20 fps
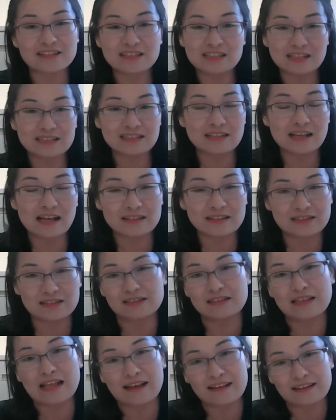just
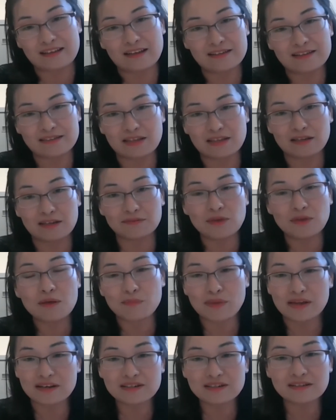like Steve
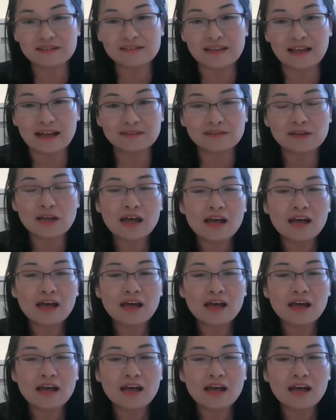mentioned that.